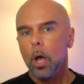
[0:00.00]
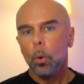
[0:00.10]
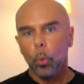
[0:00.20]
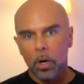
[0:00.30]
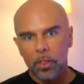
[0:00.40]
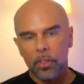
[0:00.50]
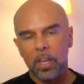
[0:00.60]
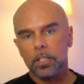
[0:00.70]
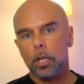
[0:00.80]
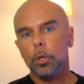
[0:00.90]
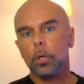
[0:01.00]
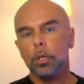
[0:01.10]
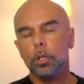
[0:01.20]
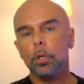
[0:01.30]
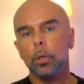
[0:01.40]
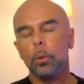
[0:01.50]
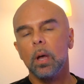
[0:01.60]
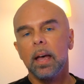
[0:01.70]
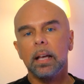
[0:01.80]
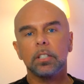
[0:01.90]
One of the things that you can do
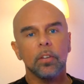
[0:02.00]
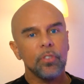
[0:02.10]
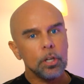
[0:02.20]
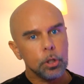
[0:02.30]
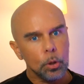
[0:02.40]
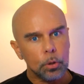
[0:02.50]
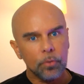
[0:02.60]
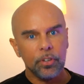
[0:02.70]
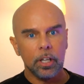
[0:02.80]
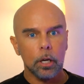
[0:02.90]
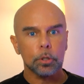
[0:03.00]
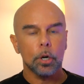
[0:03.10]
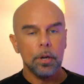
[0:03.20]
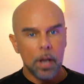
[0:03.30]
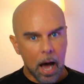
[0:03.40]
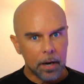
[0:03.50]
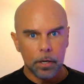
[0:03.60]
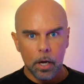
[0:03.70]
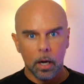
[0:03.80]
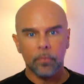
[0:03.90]
is if these YouTube videos are not
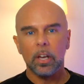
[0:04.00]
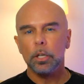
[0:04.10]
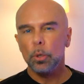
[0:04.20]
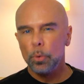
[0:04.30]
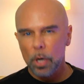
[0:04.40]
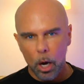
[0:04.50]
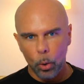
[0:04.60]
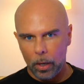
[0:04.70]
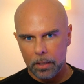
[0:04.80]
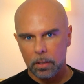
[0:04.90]
enough and you know it,